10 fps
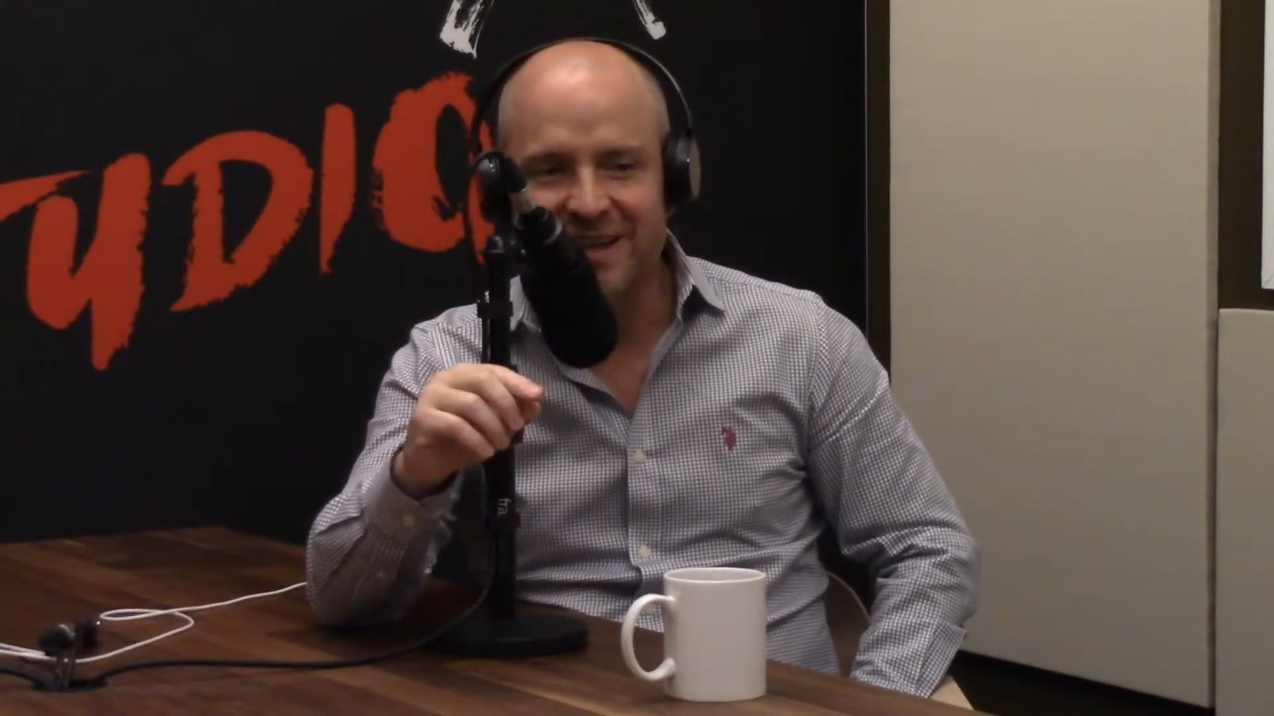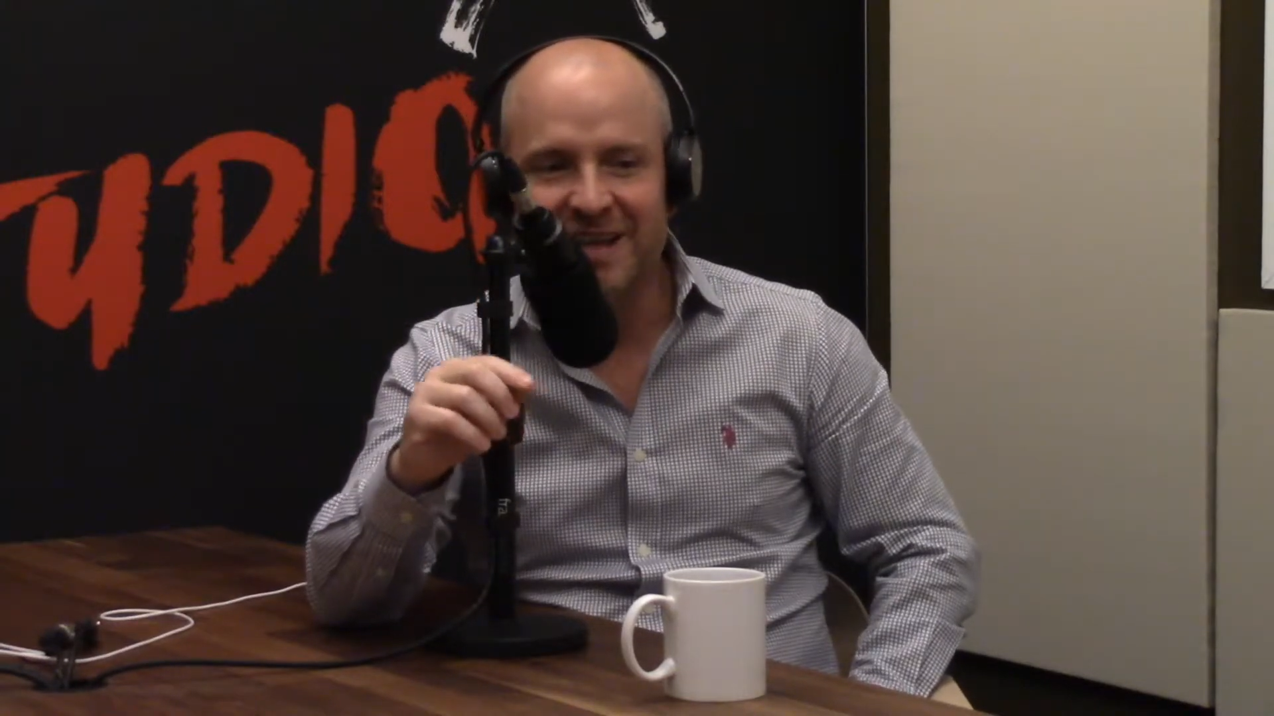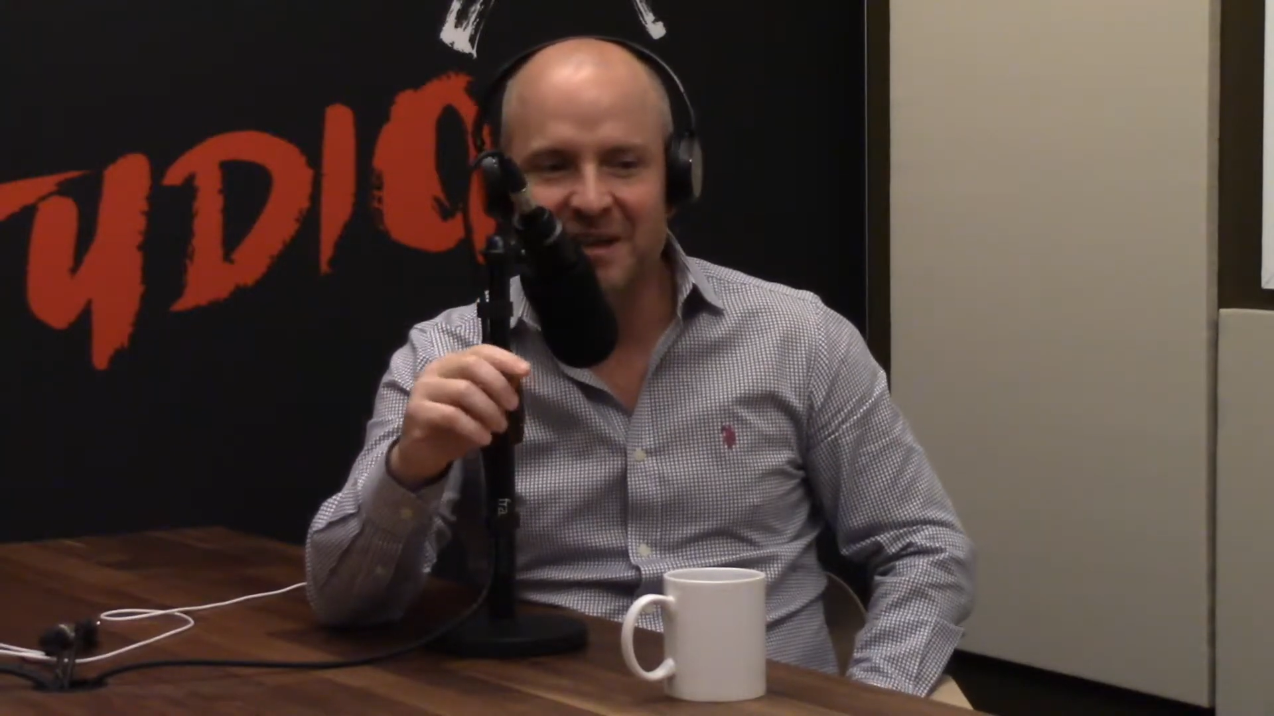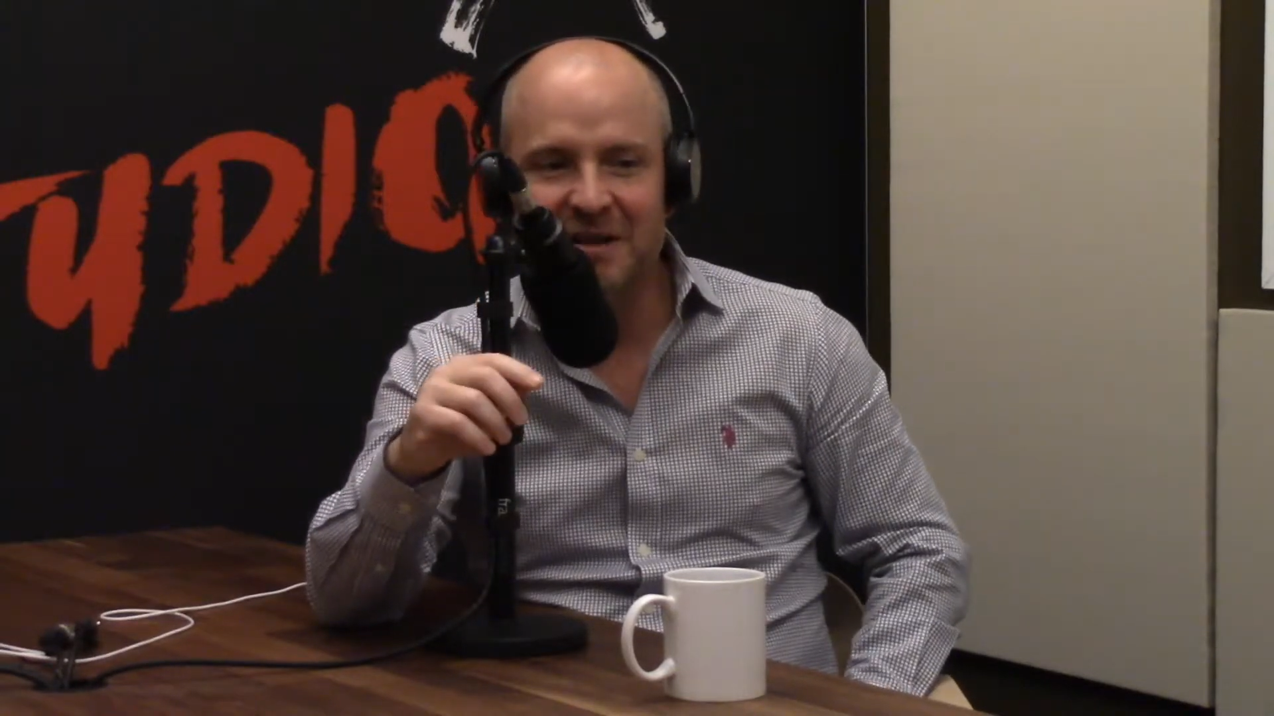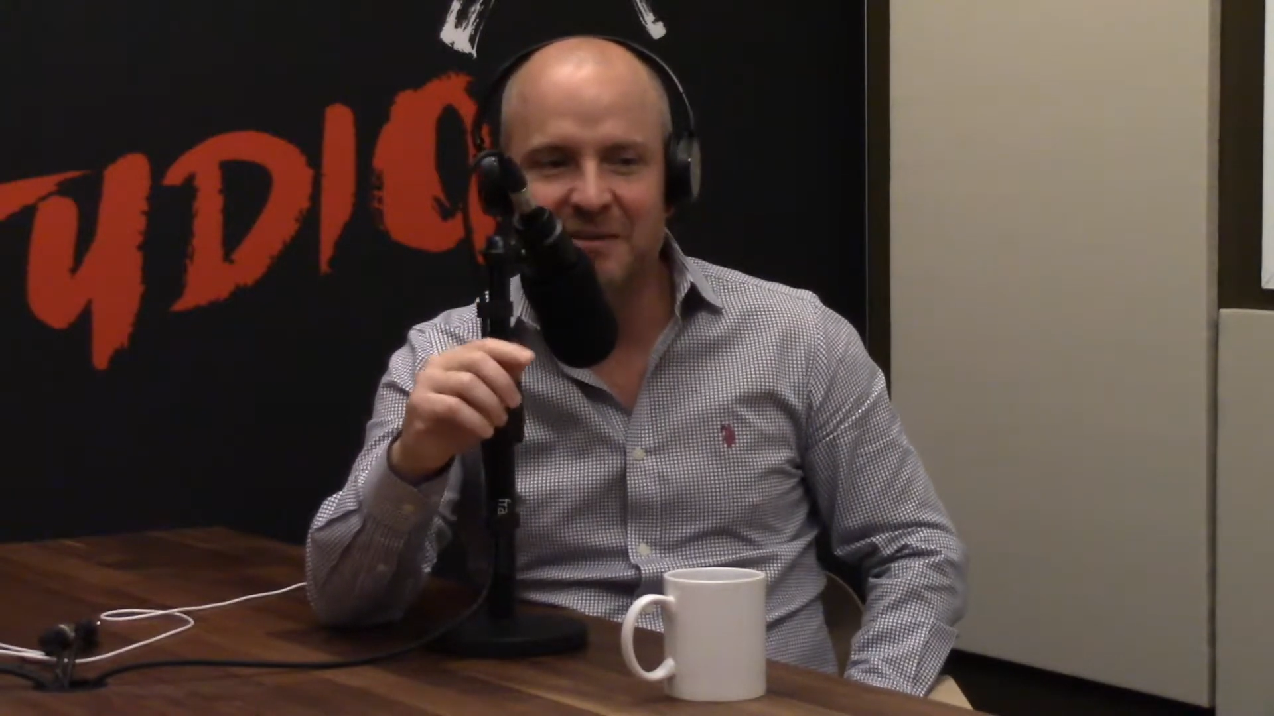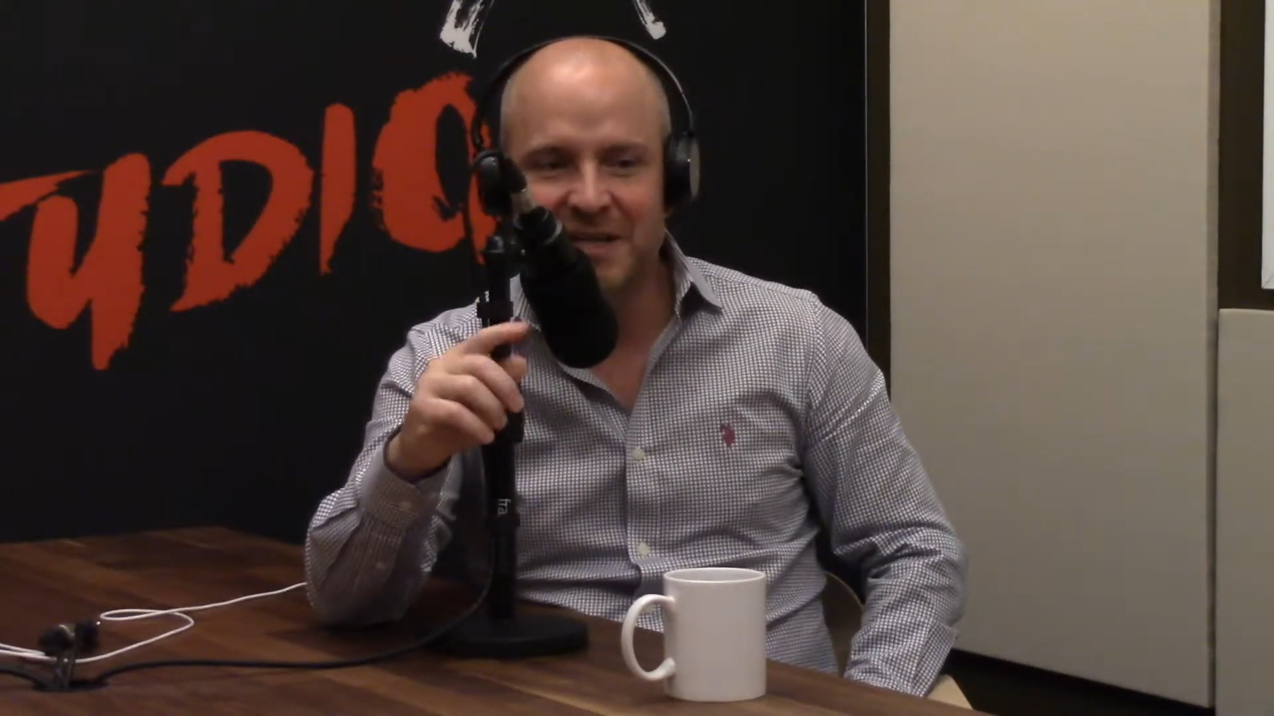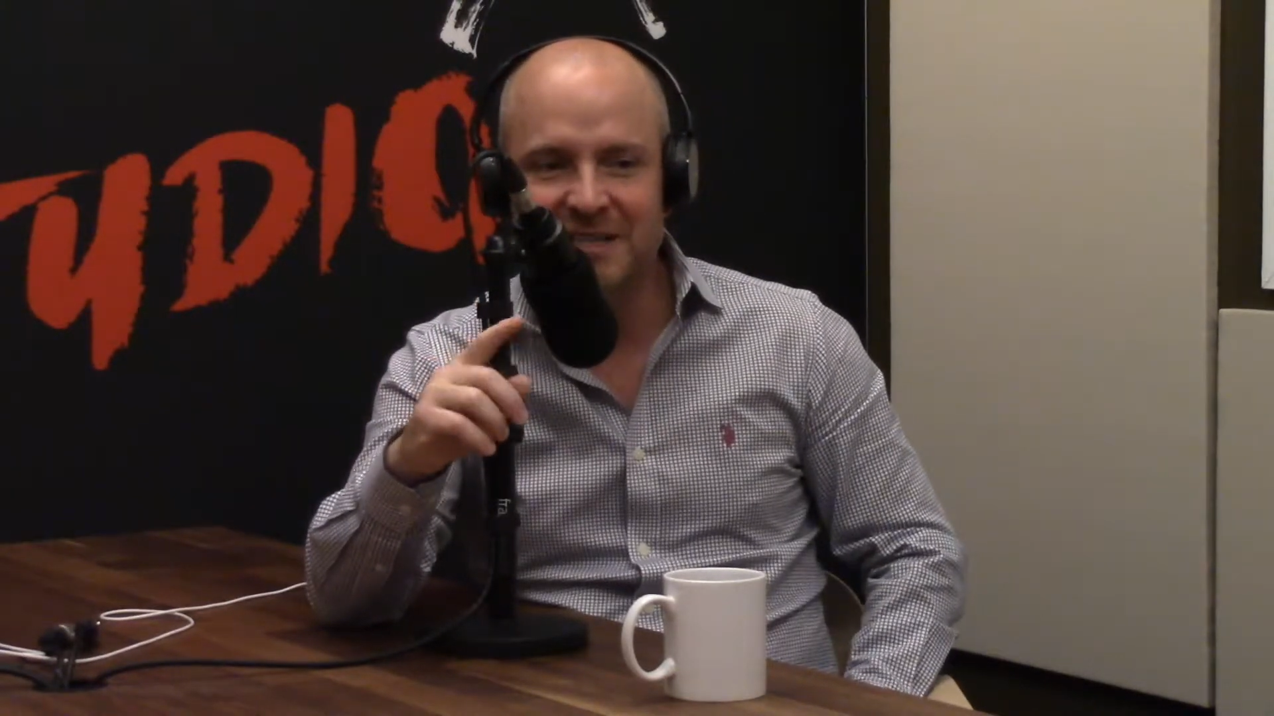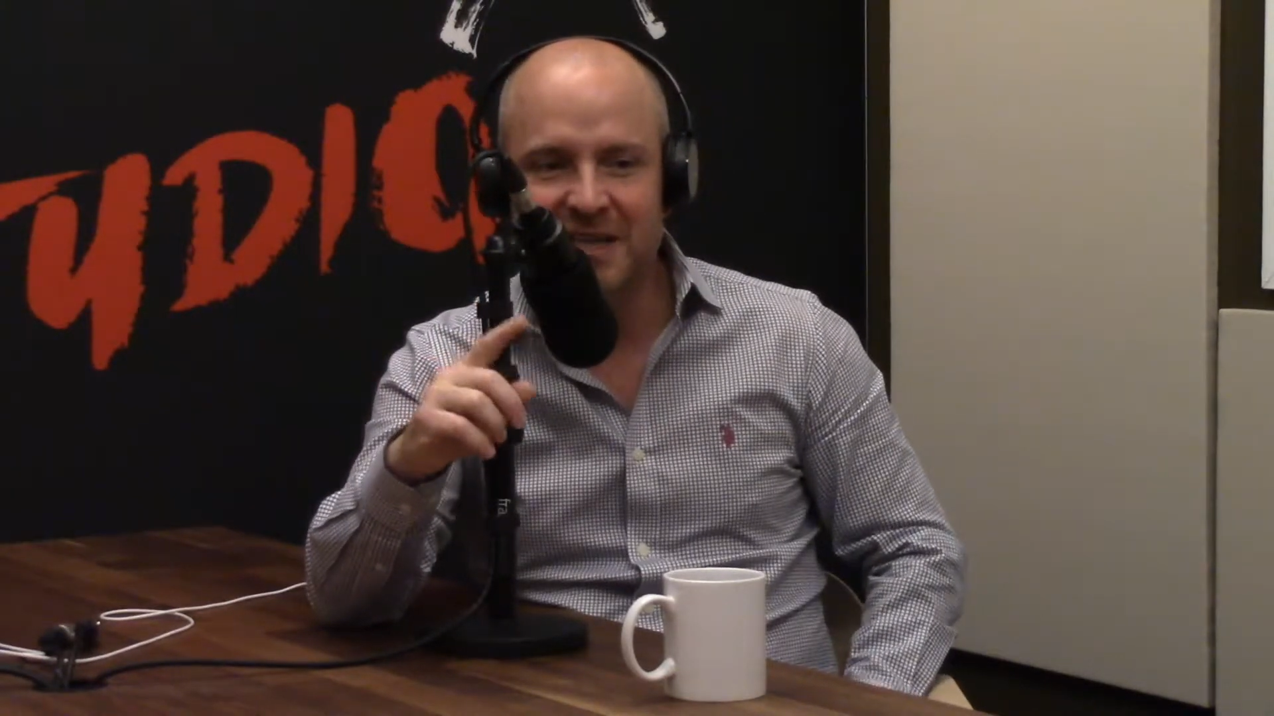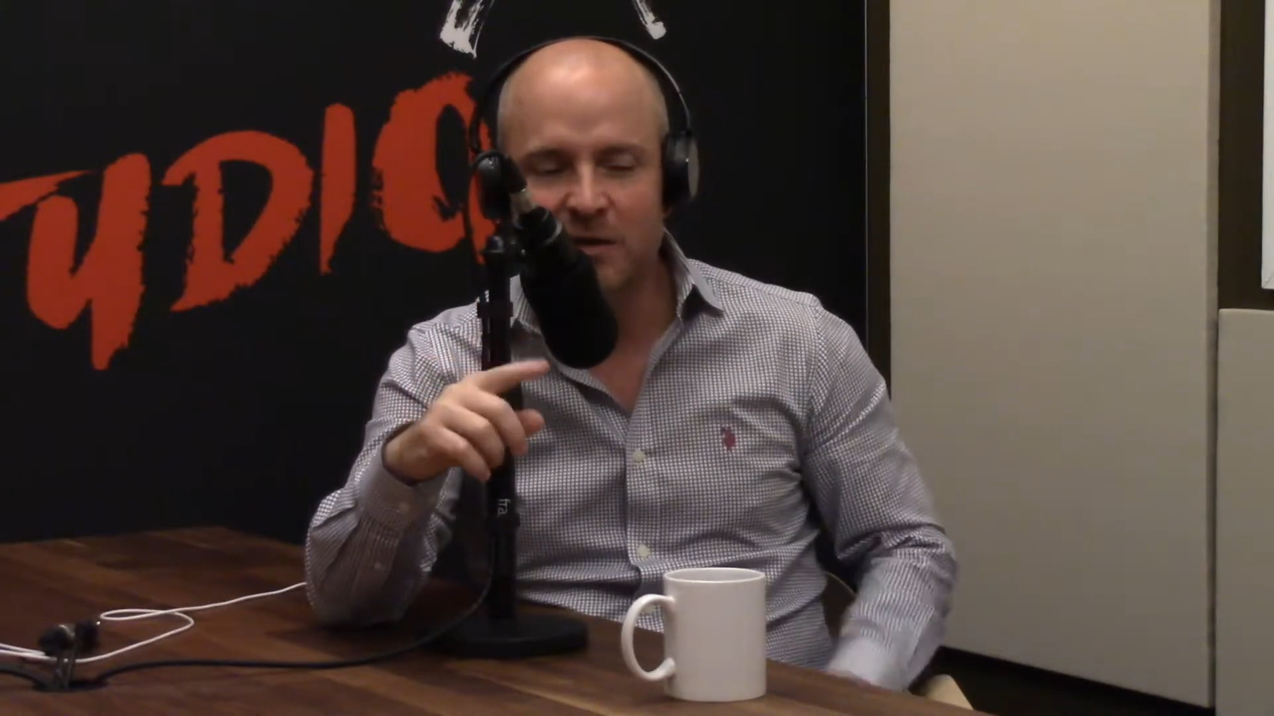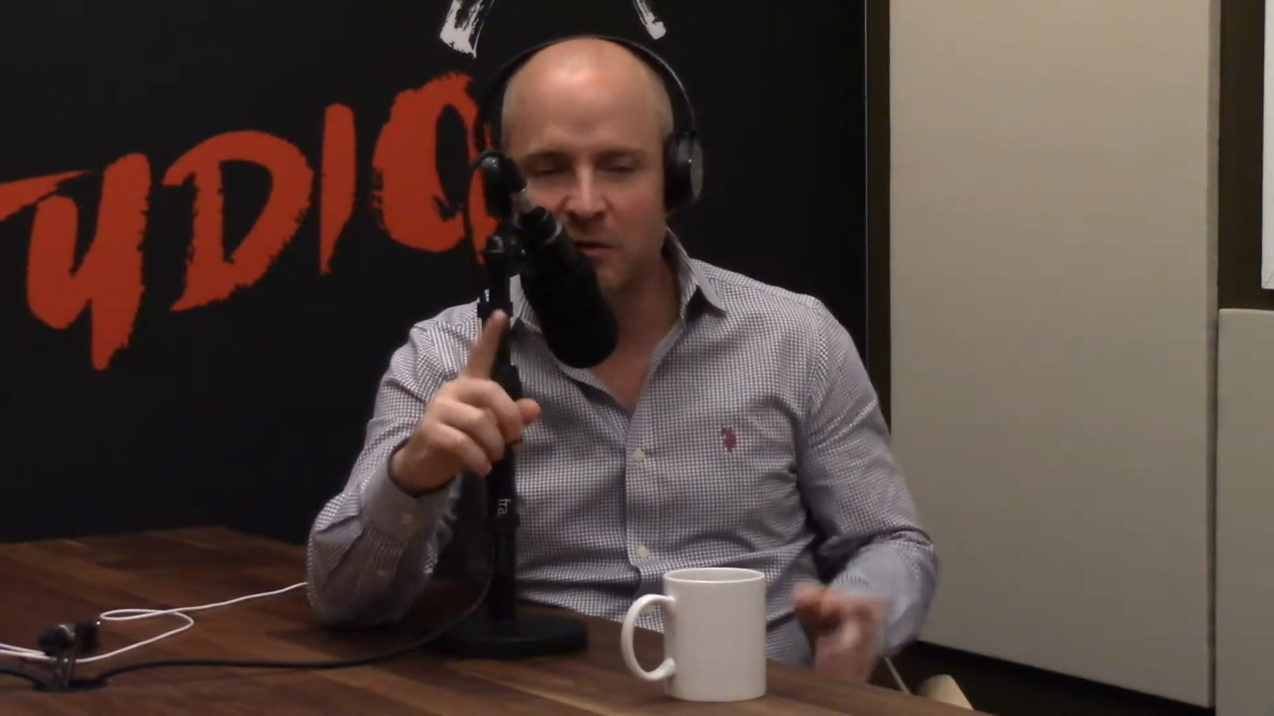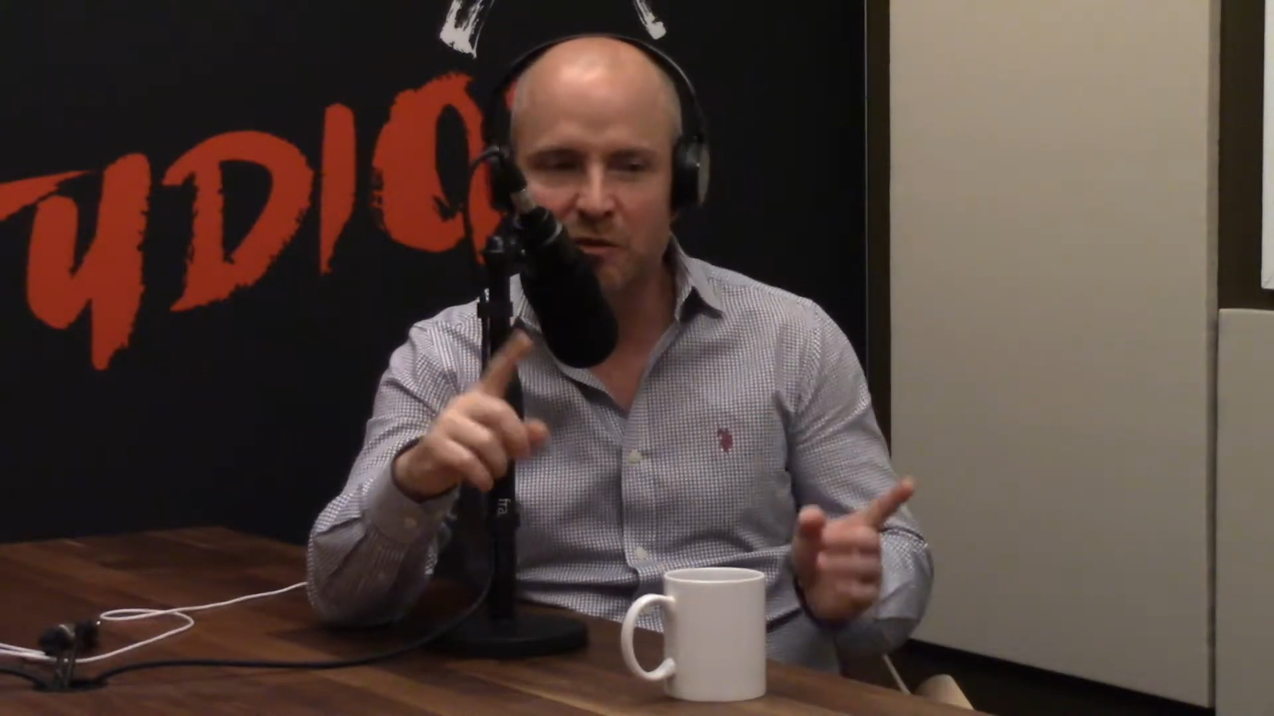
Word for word: And when he said, you know,